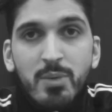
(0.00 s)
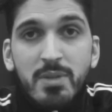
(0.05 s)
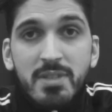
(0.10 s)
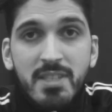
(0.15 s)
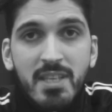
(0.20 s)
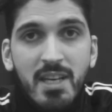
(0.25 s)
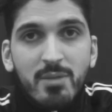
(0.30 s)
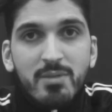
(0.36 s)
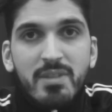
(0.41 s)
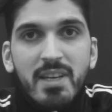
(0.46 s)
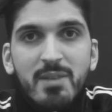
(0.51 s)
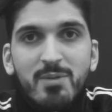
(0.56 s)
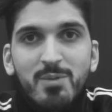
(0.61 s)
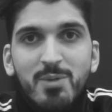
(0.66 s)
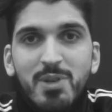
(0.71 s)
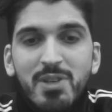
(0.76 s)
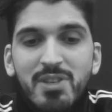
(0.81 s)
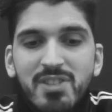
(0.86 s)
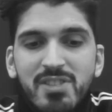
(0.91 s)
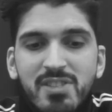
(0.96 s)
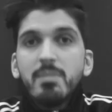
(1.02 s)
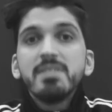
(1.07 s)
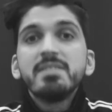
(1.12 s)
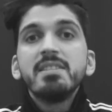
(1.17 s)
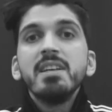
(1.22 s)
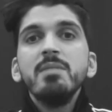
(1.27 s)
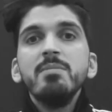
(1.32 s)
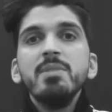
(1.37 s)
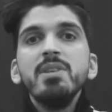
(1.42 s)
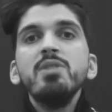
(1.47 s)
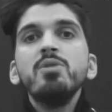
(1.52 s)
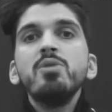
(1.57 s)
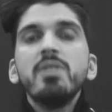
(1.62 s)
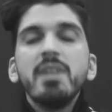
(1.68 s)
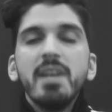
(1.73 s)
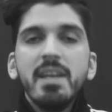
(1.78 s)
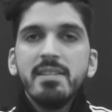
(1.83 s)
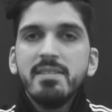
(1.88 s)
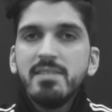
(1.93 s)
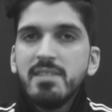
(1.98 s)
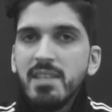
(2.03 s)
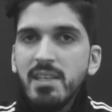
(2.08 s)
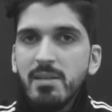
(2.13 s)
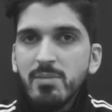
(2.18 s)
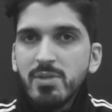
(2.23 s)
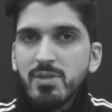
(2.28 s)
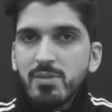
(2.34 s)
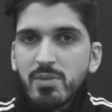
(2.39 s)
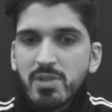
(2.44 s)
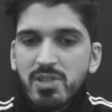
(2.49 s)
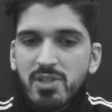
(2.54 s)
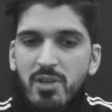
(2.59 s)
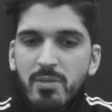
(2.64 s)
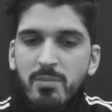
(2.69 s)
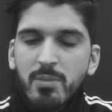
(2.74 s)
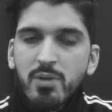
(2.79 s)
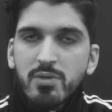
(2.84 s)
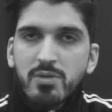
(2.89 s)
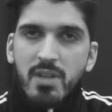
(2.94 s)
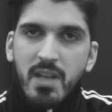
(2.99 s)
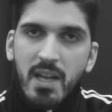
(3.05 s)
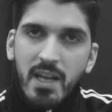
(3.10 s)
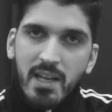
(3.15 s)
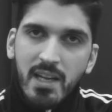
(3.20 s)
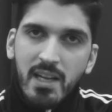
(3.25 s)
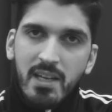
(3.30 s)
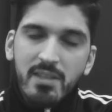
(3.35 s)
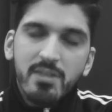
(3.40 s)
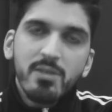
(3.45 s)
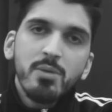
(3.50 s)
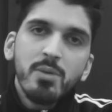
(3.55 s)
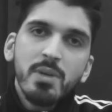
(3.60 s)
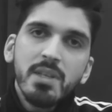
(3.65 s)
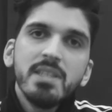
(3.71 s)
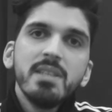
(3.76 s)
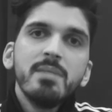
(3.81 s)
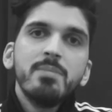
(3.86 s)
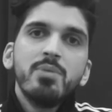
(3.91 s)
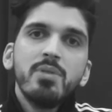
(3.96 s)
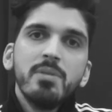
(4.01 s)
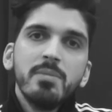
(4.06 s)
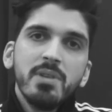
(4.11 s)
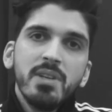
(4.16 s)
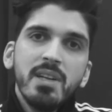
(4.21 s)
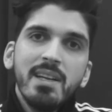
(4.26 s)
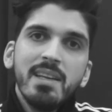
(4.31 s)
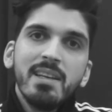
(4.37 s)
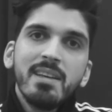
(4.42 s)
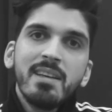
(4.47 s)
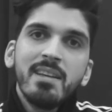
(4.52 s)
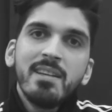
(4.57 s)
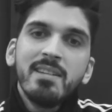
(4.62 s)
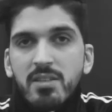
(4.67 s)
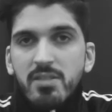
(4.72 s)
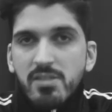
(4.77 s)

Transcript: We'll see how that works. But tell me your 8 teams which are most likely to win the Premier League.